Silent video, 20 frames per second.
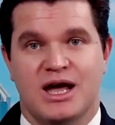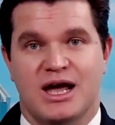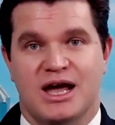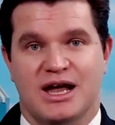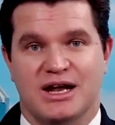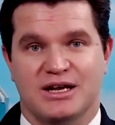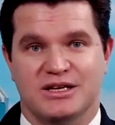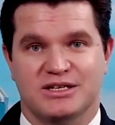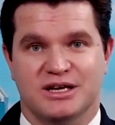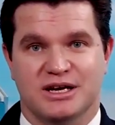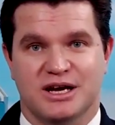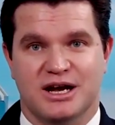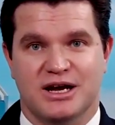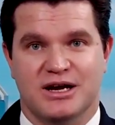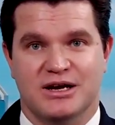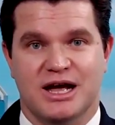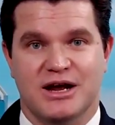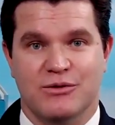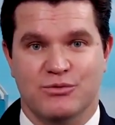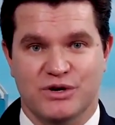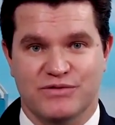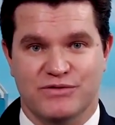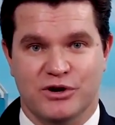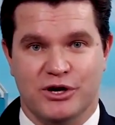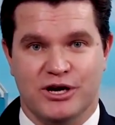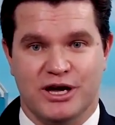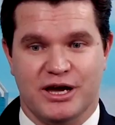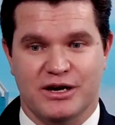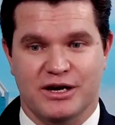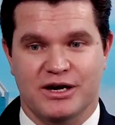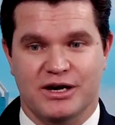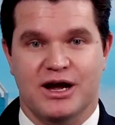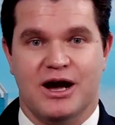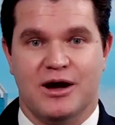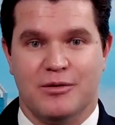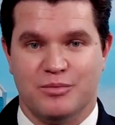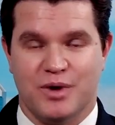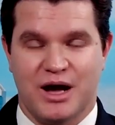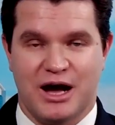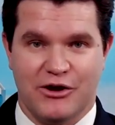And we've located
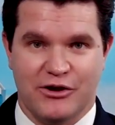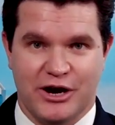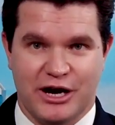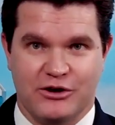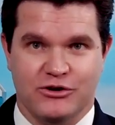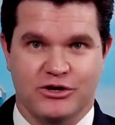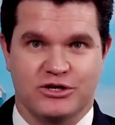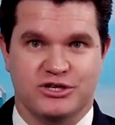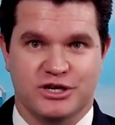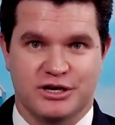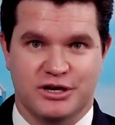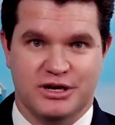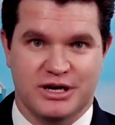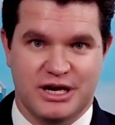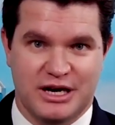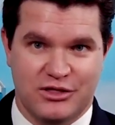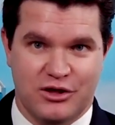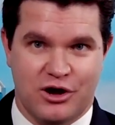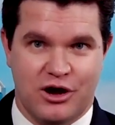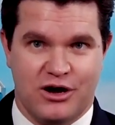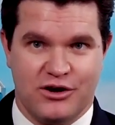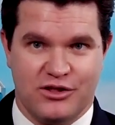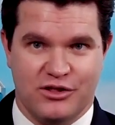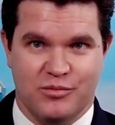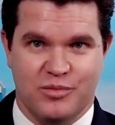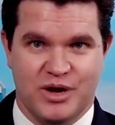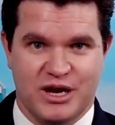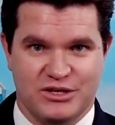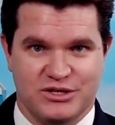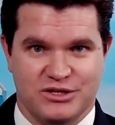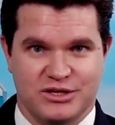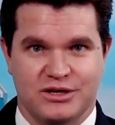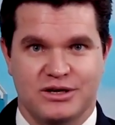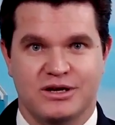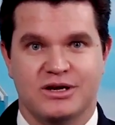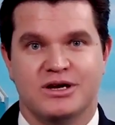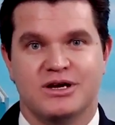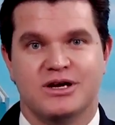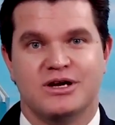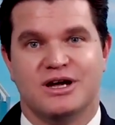our acreage in the heart of the
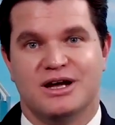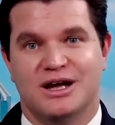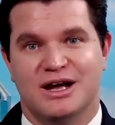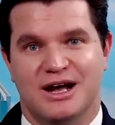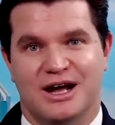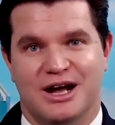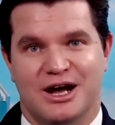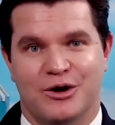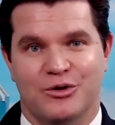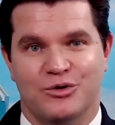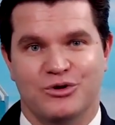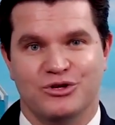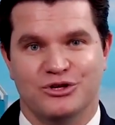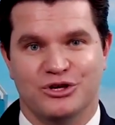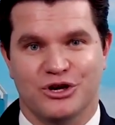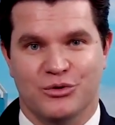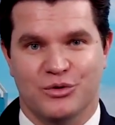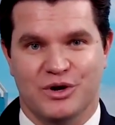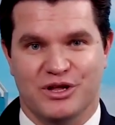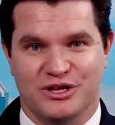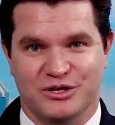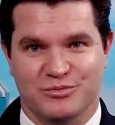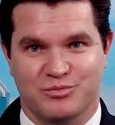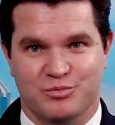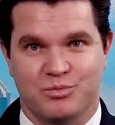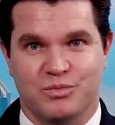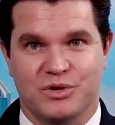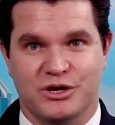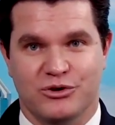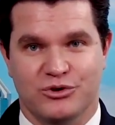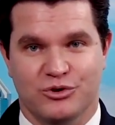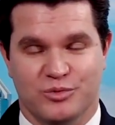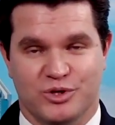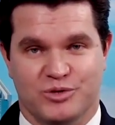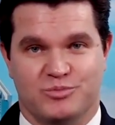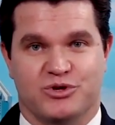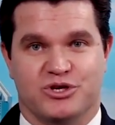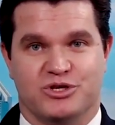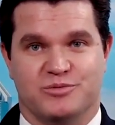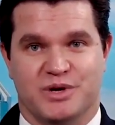basin, where this
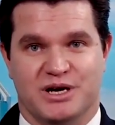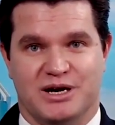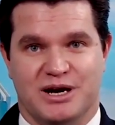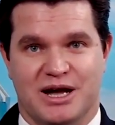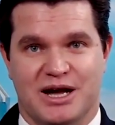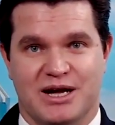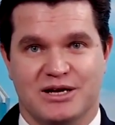enormous prospect